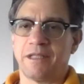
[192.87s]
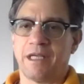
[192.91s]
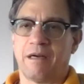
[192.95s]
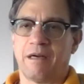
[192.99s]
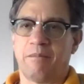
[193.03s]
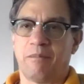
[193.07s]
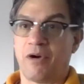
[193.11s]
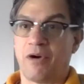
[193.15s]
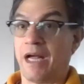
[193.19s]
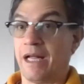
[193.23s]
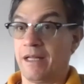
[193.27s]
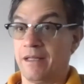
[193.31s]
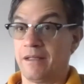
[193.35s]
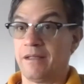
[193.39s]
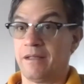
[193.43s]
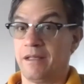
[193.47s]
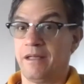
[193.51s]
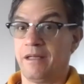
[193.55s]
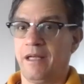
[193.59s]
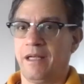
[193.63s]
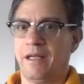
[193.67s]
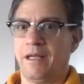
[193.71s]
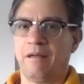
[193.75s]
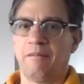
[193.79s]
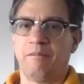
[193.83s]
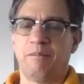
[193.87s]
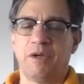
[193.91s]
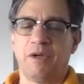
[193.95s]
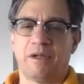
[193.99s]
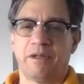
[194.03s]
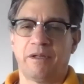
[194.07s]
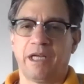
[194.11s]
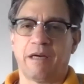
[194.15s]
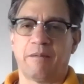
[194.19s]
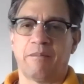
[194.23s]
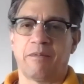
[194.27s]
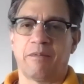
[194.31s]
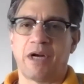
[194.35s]
a brand
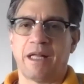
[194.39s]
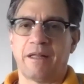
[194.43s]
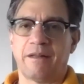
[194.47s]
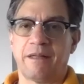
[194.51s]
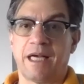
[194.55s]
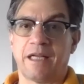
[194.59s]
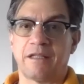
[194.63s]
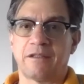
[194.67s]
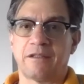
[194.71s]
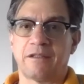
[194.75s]
building a brand